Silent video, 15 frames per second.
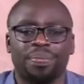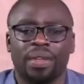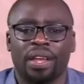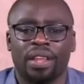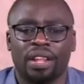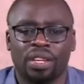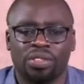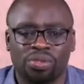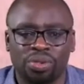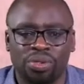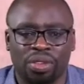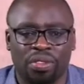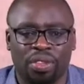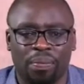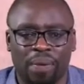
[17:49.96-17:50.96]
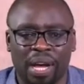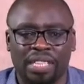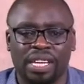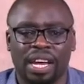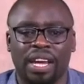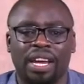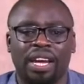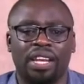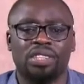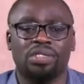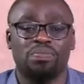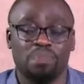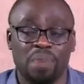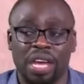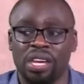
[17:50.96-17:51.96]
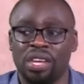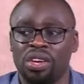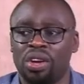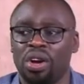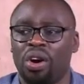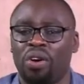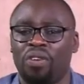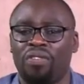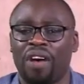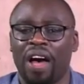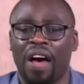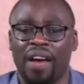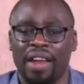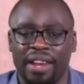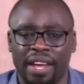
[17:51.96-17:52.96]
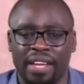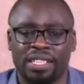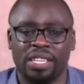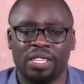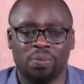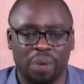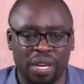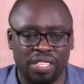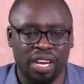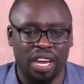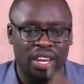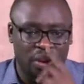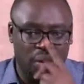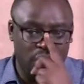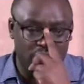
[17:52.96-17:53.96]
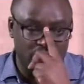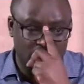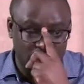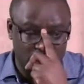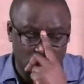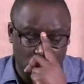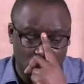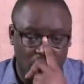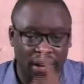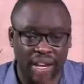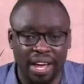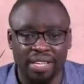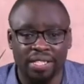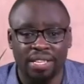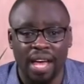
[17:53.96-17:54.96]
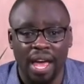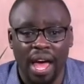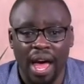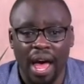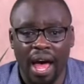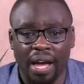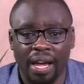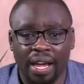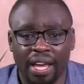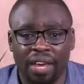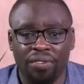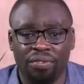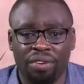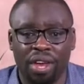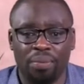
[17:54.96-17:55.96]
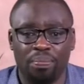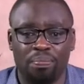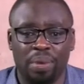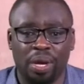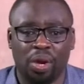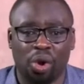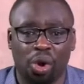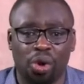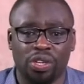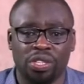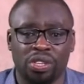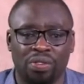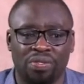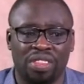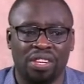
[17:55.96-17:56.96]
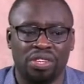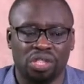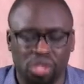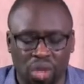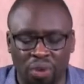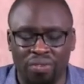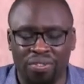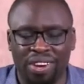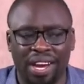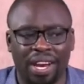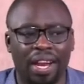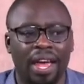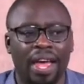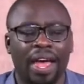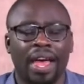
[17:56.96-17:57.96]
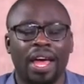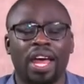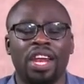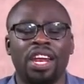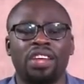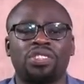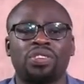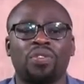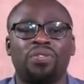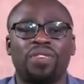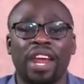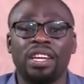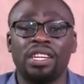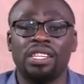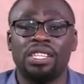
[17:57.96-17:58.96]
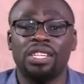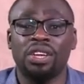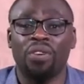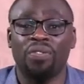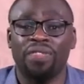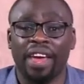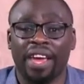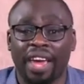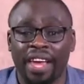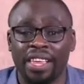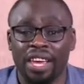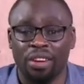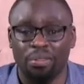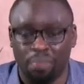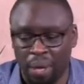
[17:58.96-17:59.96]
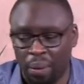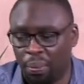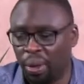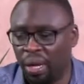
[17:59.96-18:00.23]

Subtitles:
the truth of the matter is many of our debts, especially concessional debts, are given because of the sovereignty of the Kenyan people.